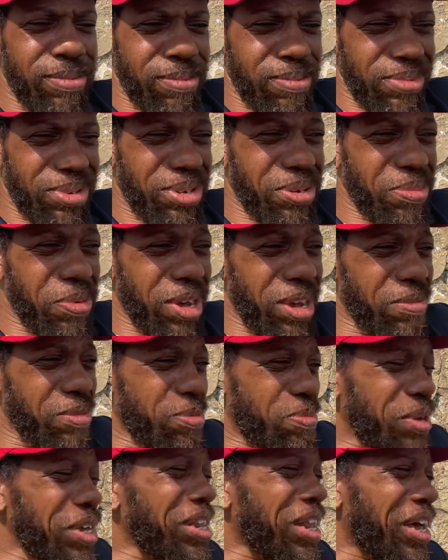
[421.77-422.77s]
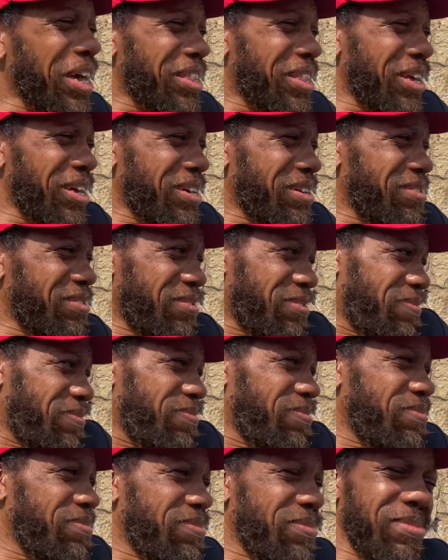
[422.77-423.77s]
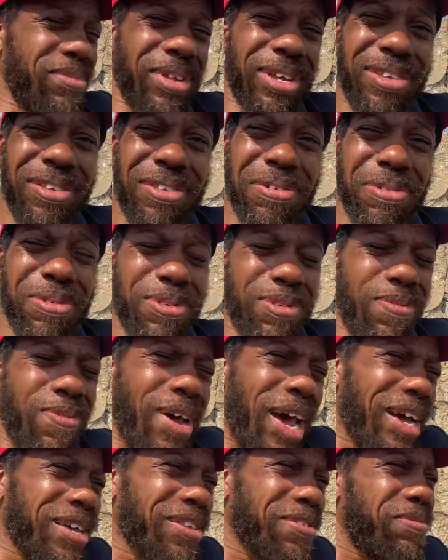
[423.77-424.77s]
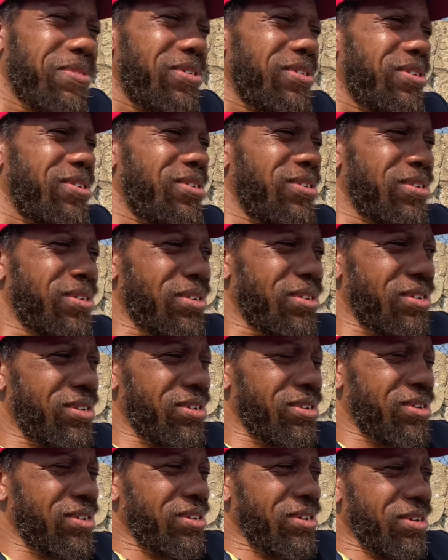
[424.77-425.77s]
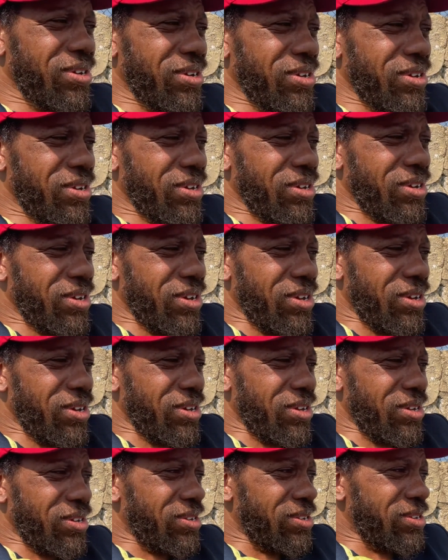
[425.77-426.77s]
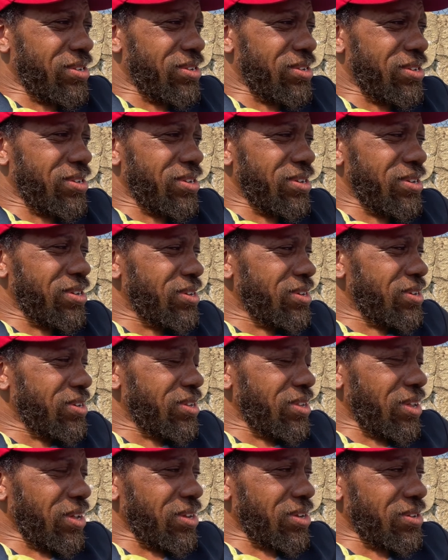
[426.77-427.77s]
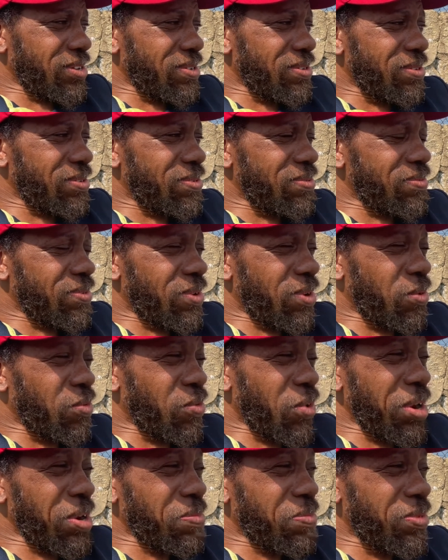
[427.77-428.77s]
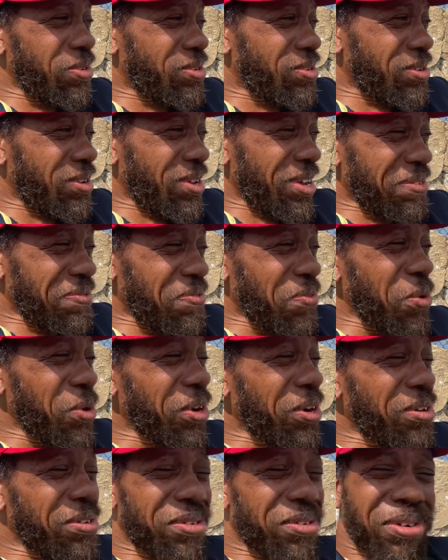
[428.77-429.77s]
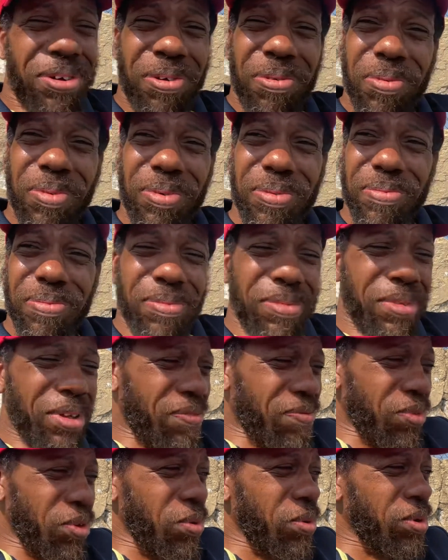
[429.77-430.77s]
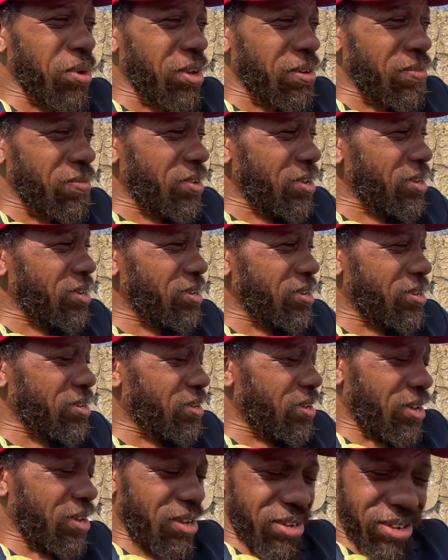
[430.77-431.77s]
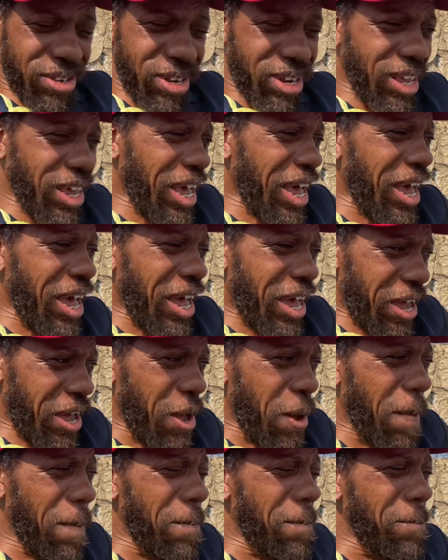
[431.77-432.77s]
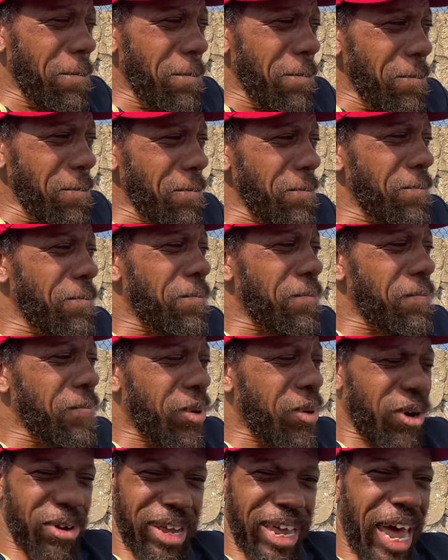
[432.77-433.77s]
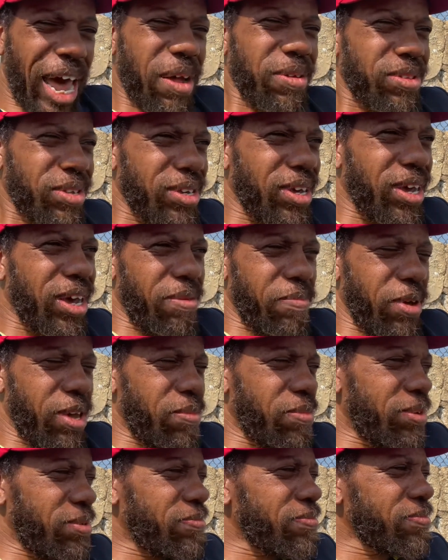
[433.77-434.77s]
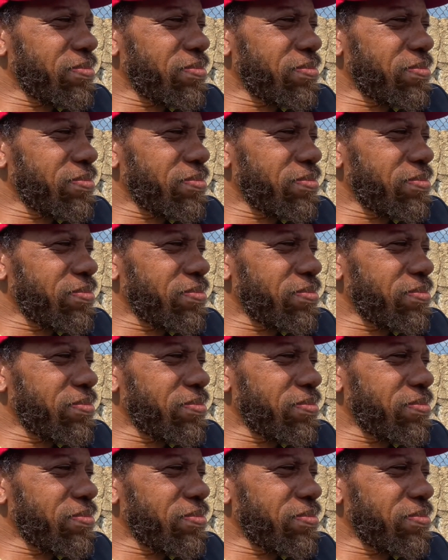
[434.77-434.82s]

But Japan would be like that because they still use fax machines and and like right up until like four years ago, if you were living in uh, City A, or County A maybe.